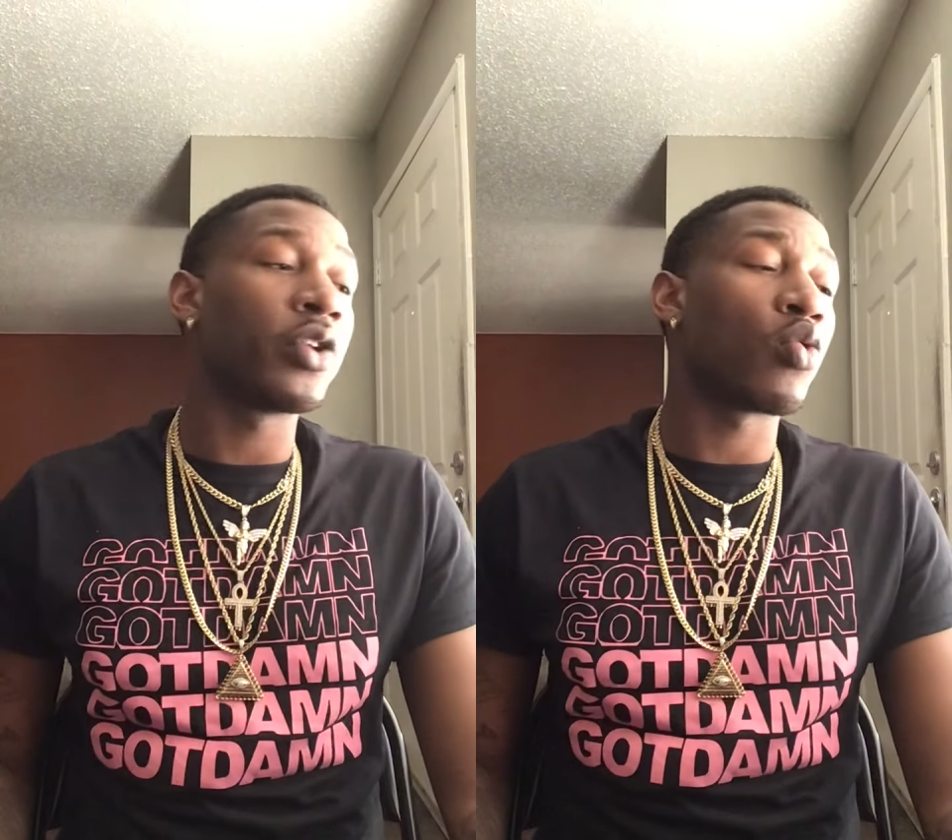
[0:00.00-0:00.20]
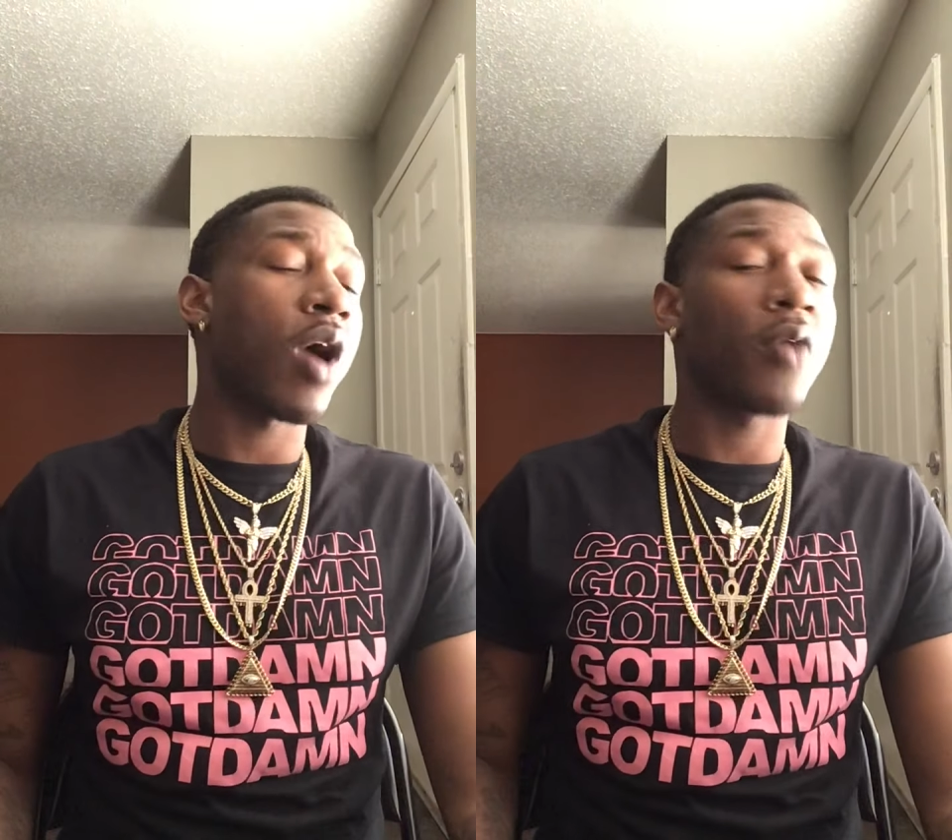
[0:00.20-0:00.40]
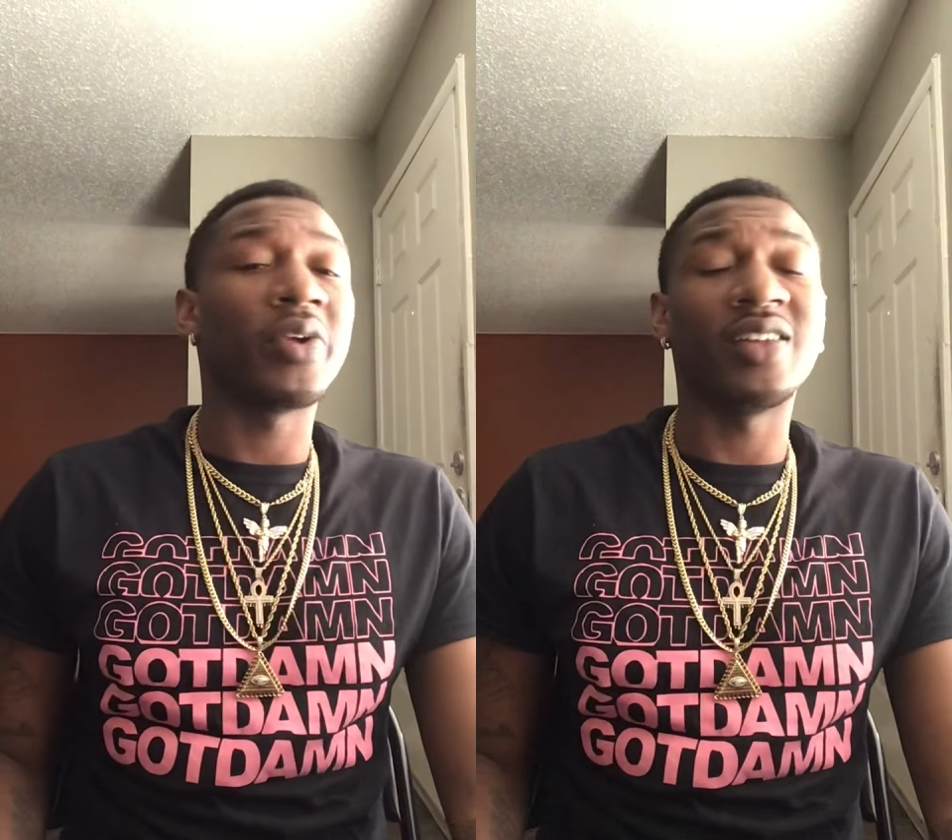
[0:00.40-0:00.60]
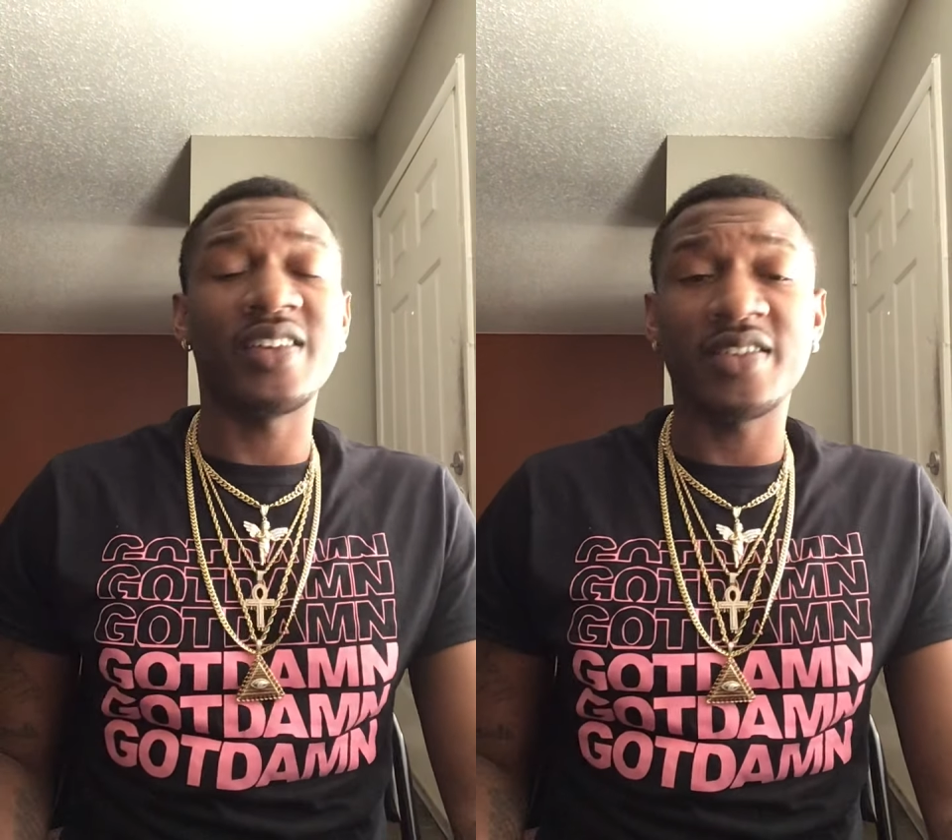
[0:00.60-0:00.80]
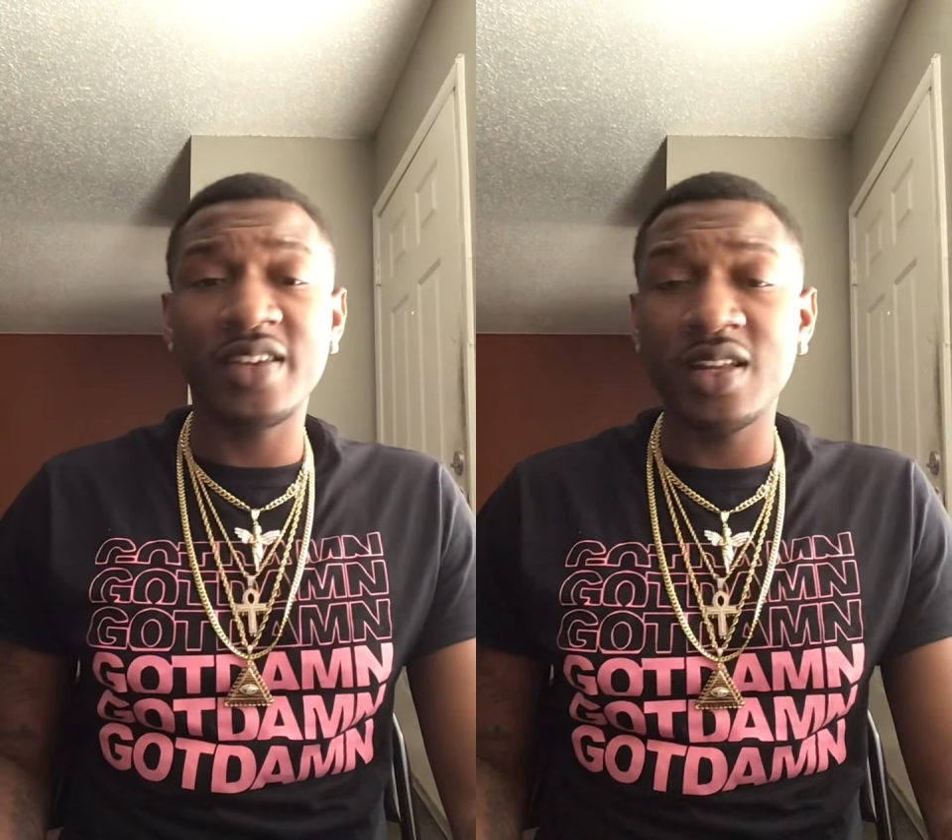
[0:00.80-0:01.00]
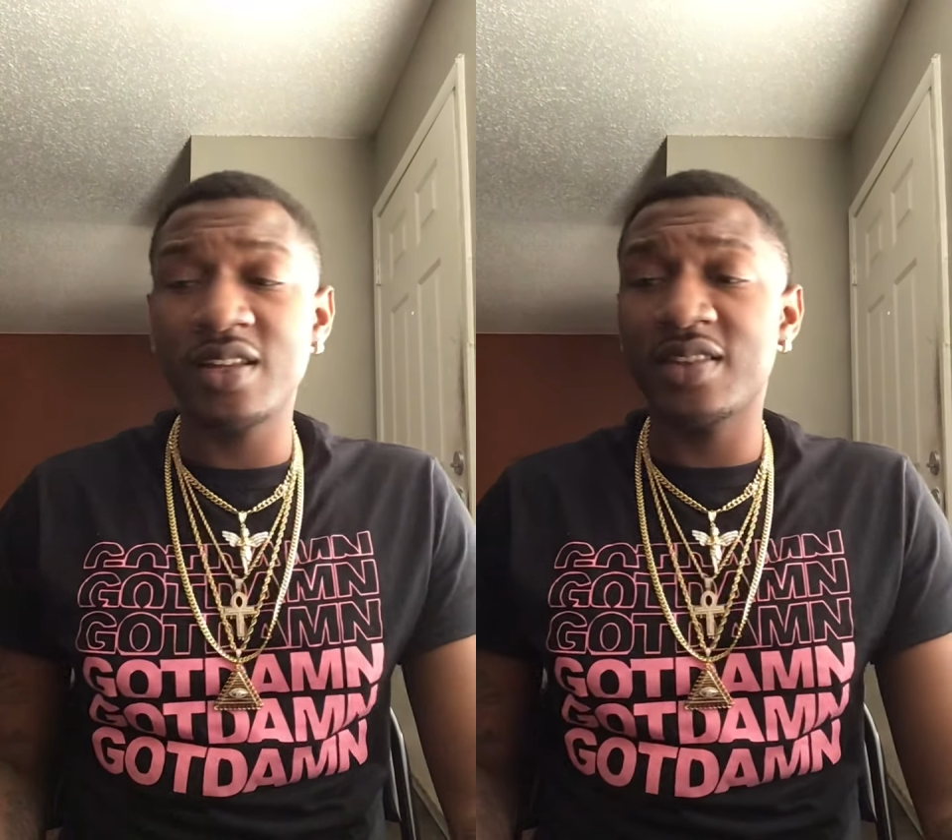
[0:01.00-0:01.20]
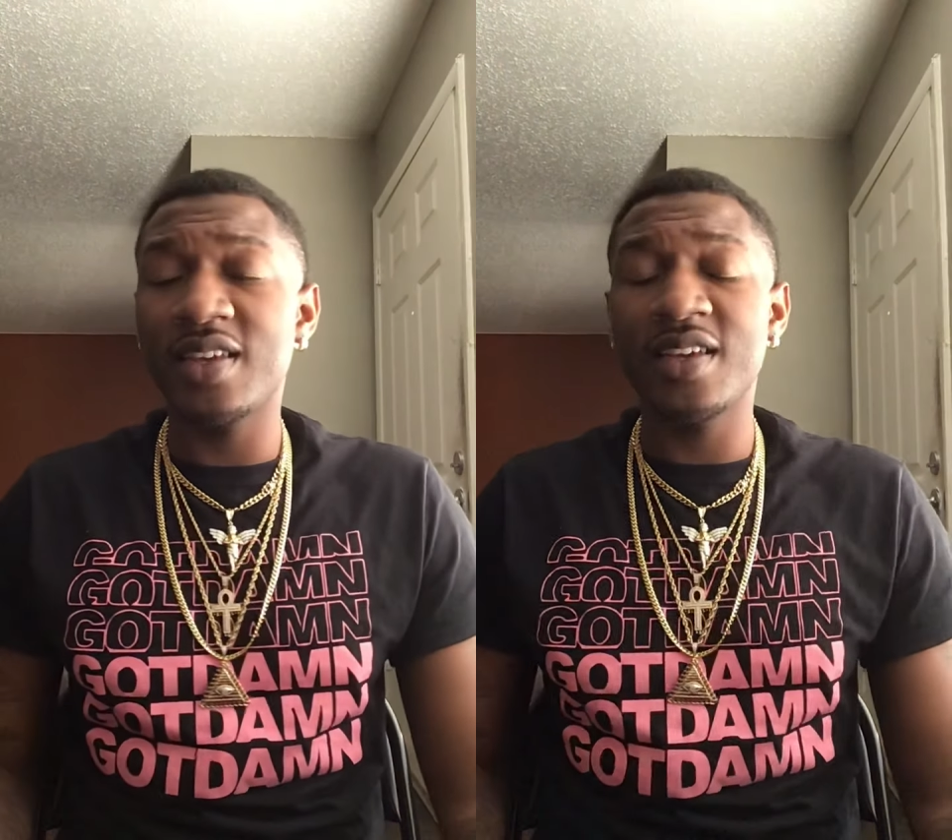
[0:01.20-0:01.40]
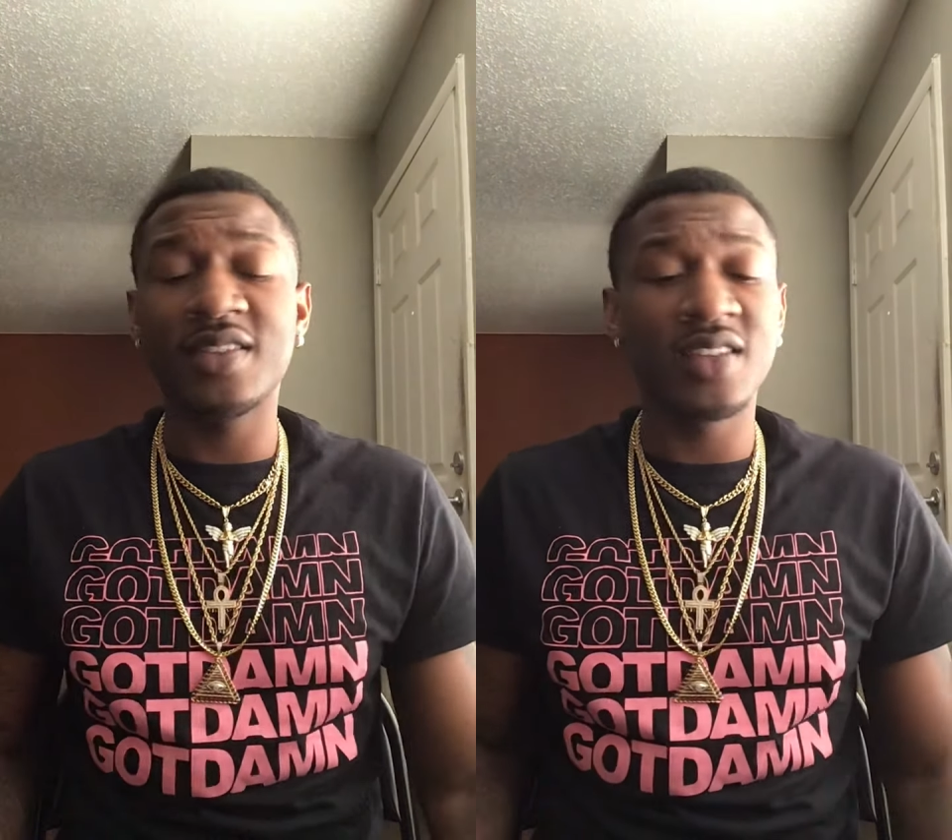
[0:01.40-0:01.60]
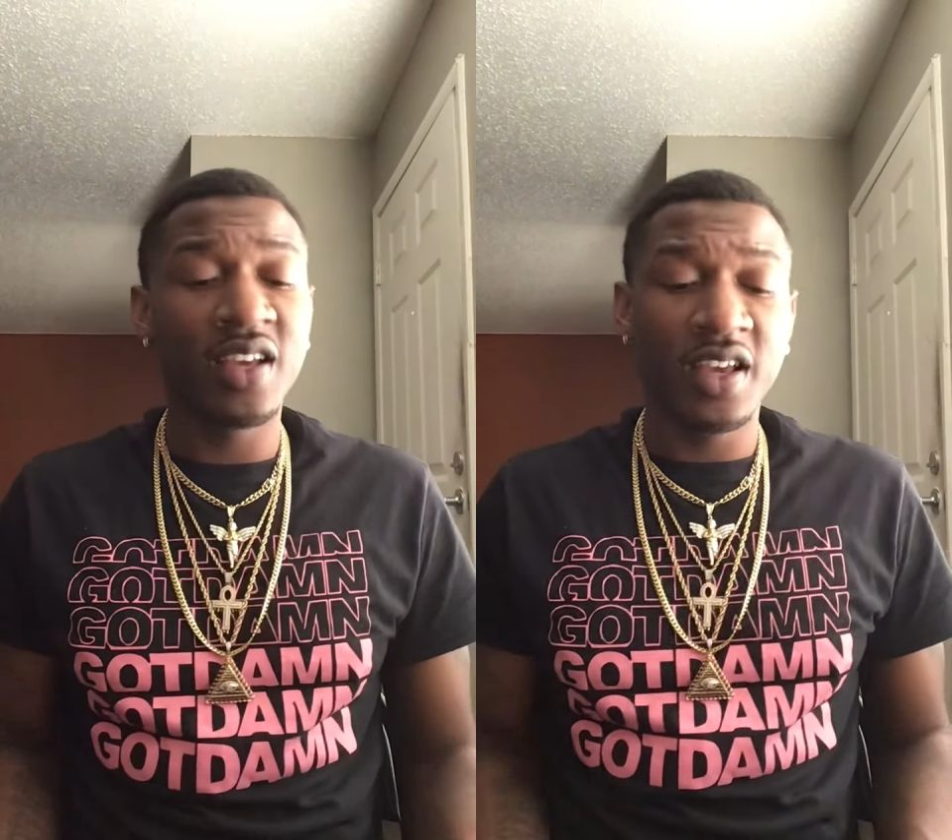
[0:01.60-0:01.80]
or I really needed this.